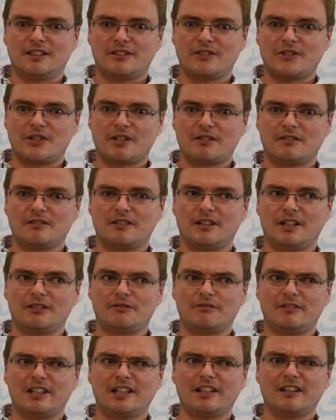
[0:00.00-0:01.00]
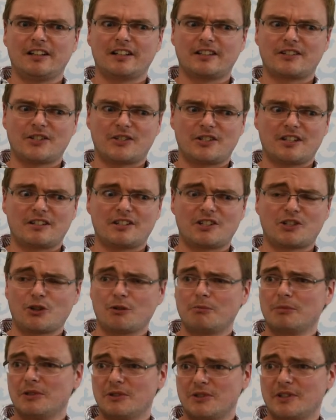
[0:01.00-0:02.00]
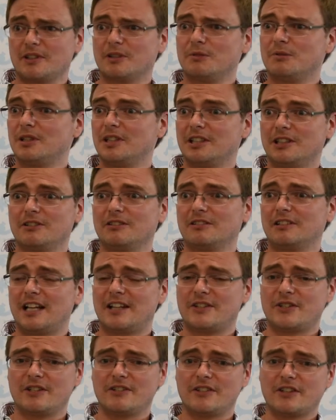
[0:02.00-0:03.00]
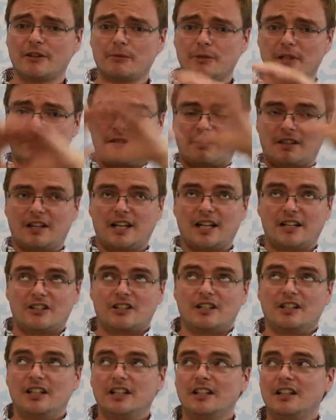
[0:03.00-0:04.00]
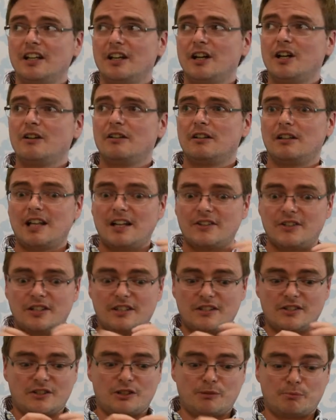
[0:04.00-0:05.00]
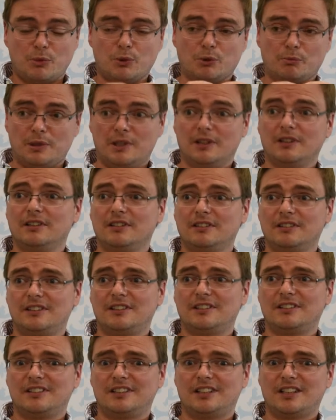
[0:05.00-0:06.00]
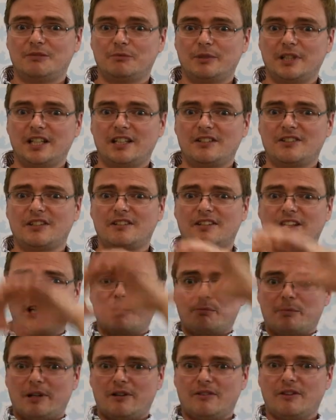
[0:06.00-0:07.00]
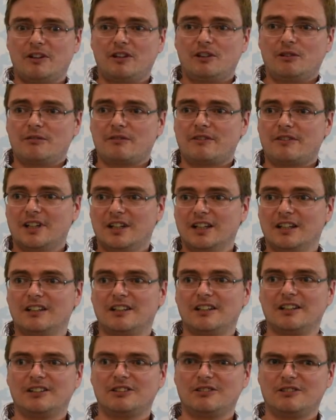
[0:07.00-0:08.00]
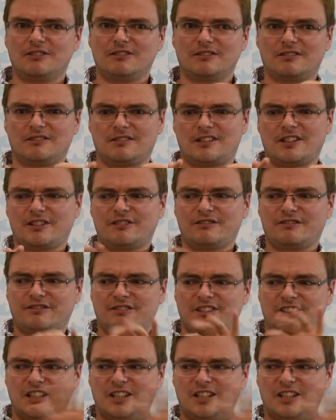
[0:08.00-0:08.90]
And so I'd really like to see us stop using the word non-Latin so that we can think actually Latin is a small part. We need to think about the whole thing and not kind of